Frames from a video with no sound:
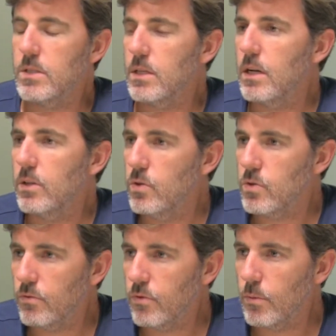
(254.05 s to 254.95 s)
as an
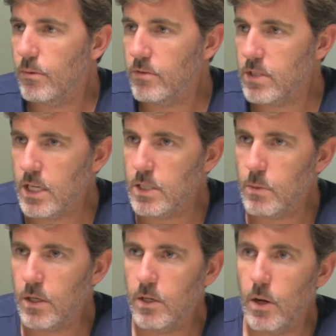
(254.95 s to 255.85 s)
unusual form of
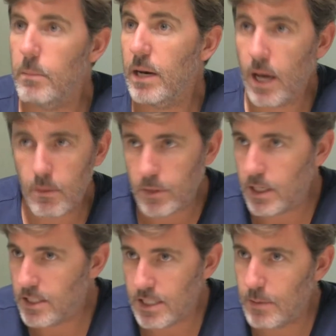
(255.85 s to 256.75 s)
assessment, and no matter how
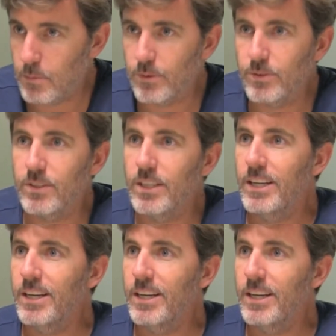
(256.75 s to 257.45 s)
many examples